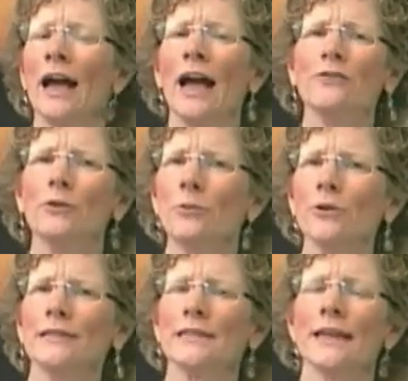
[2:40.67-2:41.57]
have you put
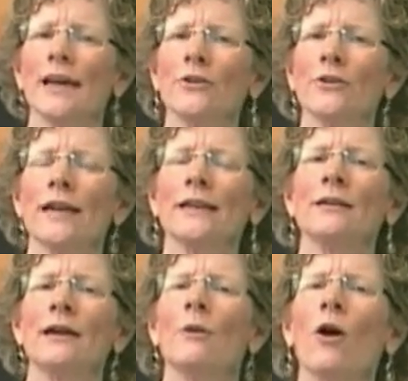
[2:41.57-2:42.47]
it together?
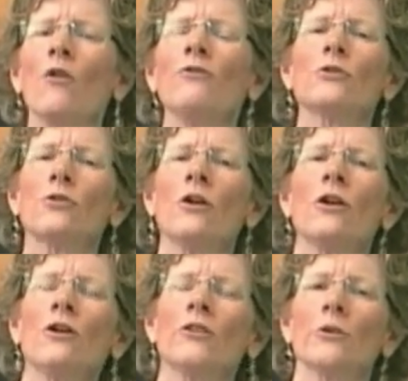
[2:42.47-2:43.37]
And
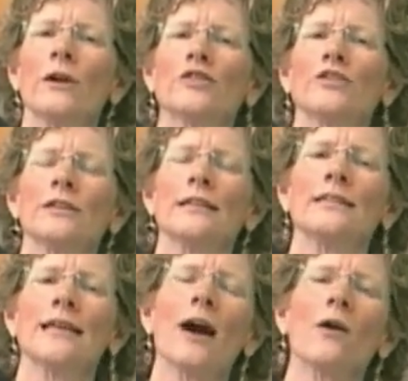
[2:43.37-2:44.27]
overall, the question
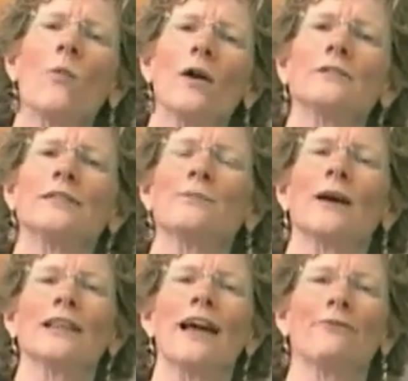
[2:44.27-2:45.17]
is, how well does
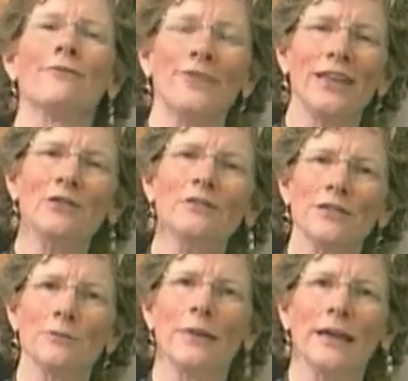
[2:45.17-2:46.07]
my life feel
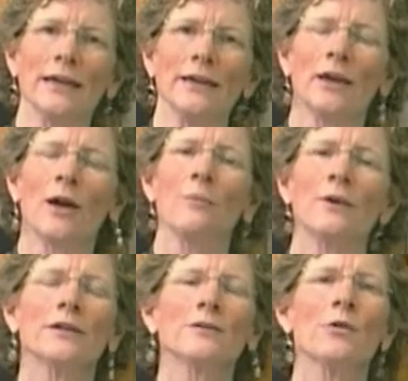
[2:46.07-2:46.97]
to me?
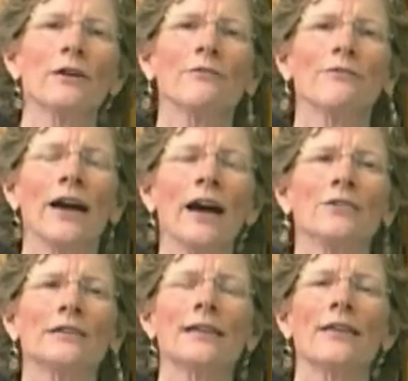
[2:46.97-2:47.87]
Because what I've
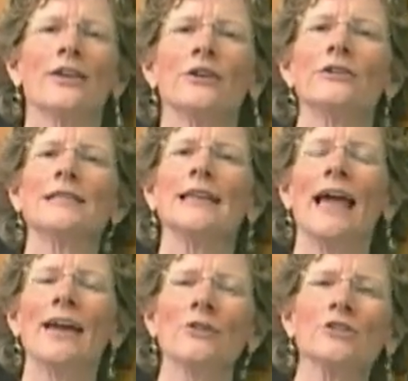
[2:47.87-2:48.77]
found is that there is an
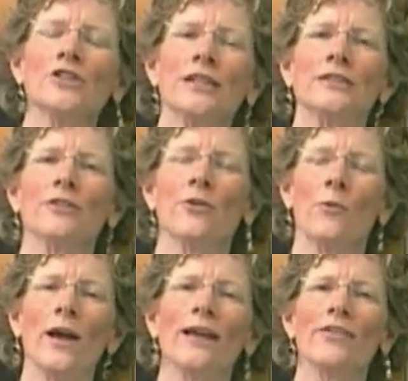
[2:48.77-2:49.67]
energy to the
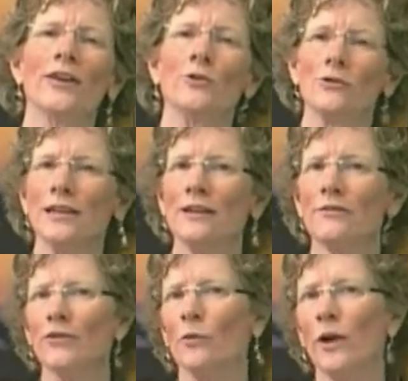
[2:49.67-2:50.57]
way that you live
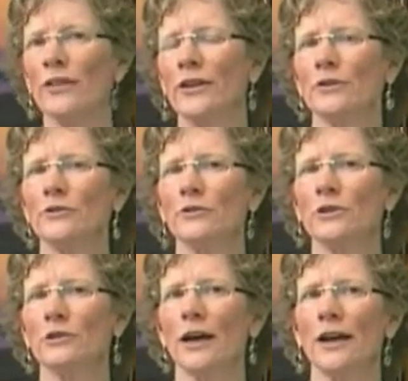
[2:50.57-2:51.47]
and the way that you do
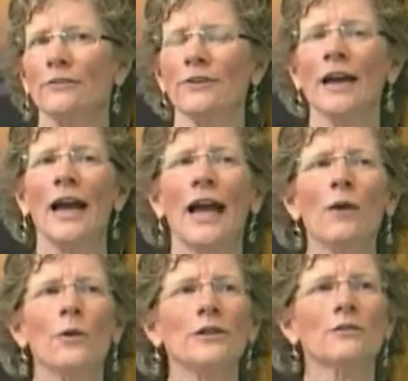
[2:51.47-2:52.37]
your life.
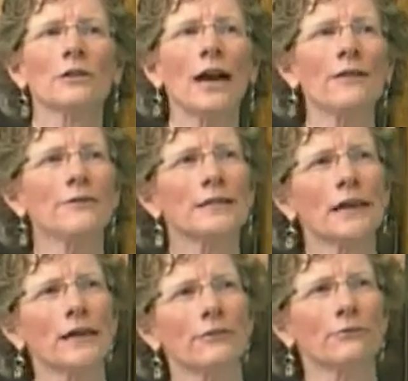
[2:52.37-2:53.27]
And when your life is
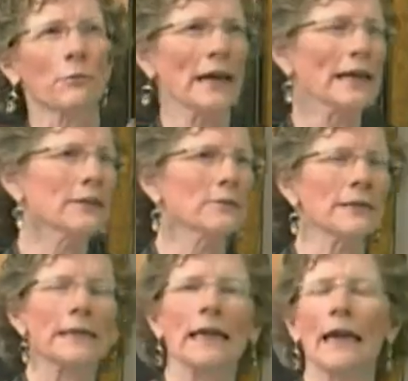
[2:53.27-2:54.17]
kind of random
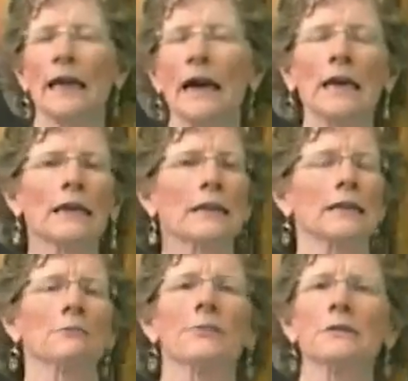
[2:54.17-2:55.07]
and chaotic and
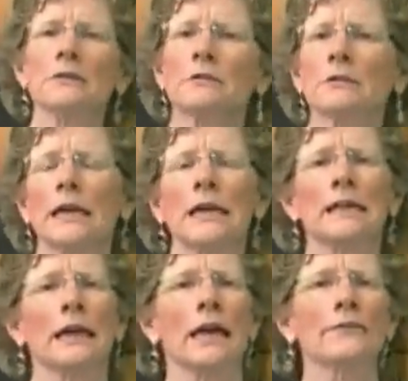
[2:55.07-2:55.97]
the bills are late
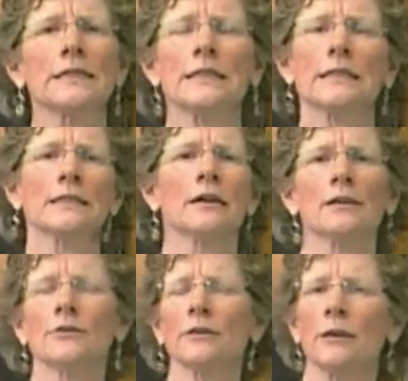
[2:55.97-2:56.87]
and I haven't seen the
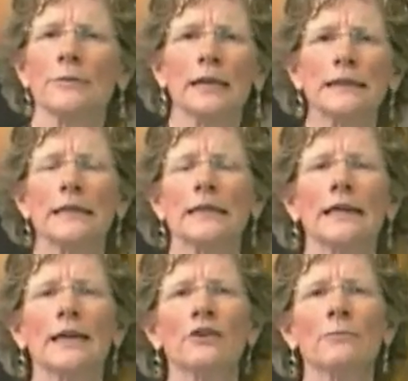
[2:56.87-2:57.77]
doctor and I'm not taking
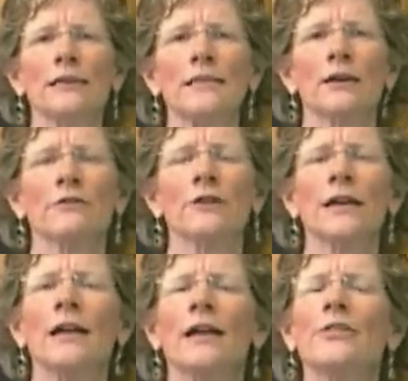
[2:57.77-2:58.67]
care of myself,
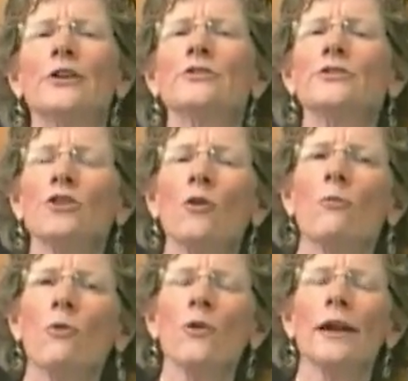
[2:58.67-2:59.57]
there's no
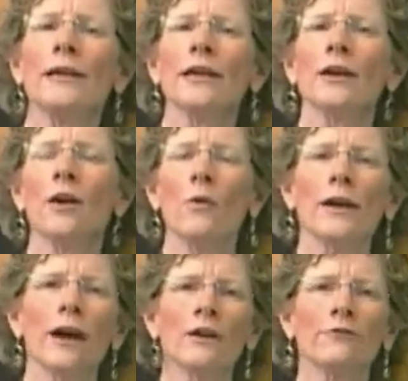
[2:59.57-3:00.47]
point in
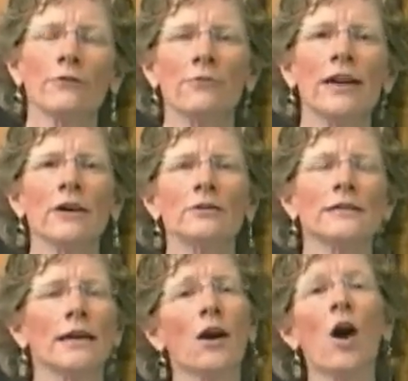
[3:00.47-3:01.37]
going on from there and saying,